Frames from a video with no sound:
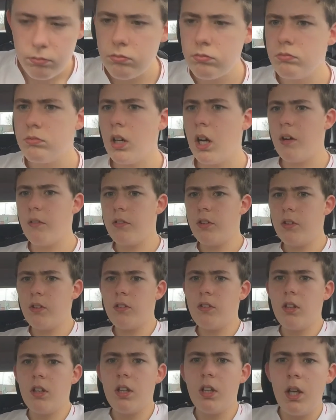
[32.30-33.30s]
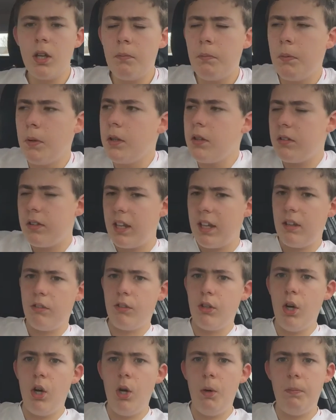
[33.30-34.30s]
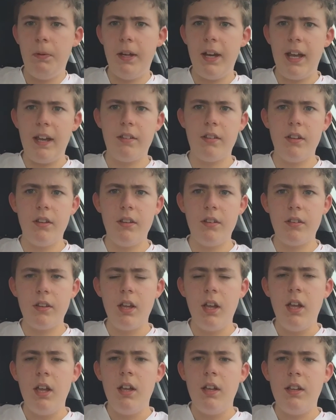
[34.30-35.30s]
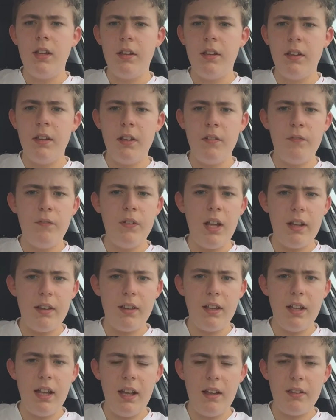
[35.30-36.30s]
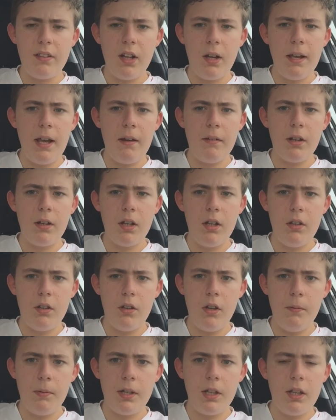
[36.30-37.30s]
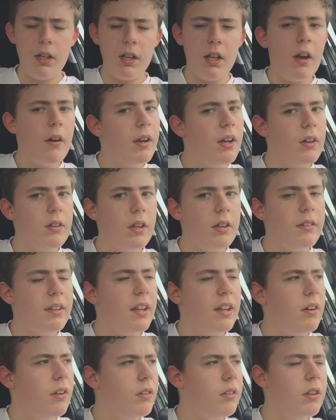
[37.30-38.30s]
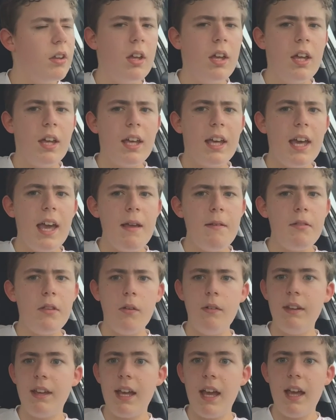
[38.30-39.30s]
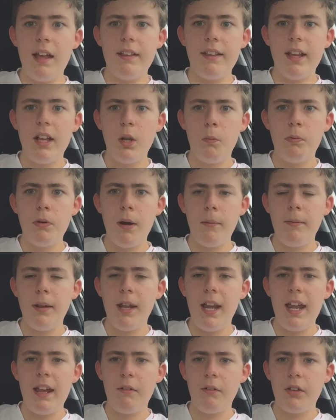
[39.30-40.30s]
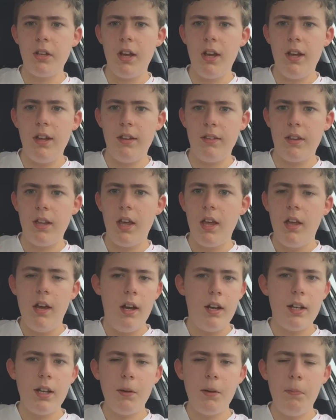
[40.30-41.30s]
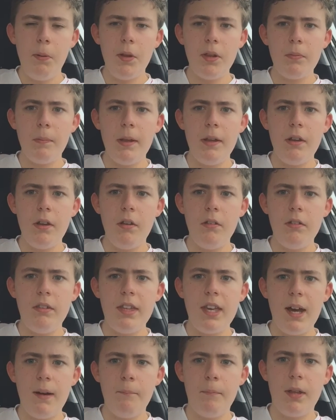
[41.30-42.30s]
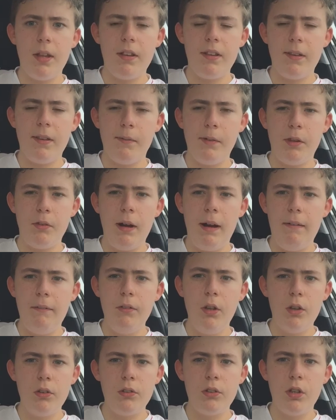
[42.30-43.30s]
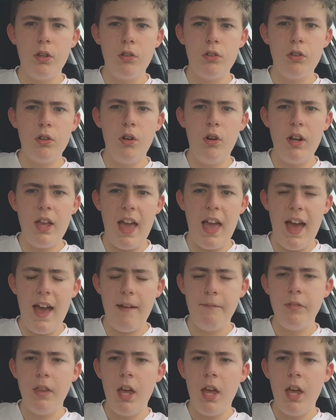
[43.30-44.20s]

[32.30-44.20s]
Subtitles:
Right, I've just done the Bundesliga score predictions. That's the last time I'm going to do it because I'm going on. I said I'll keep doing it until the Premier League returned. I'm going to possibly do Championship as well. I'm not too sure yet.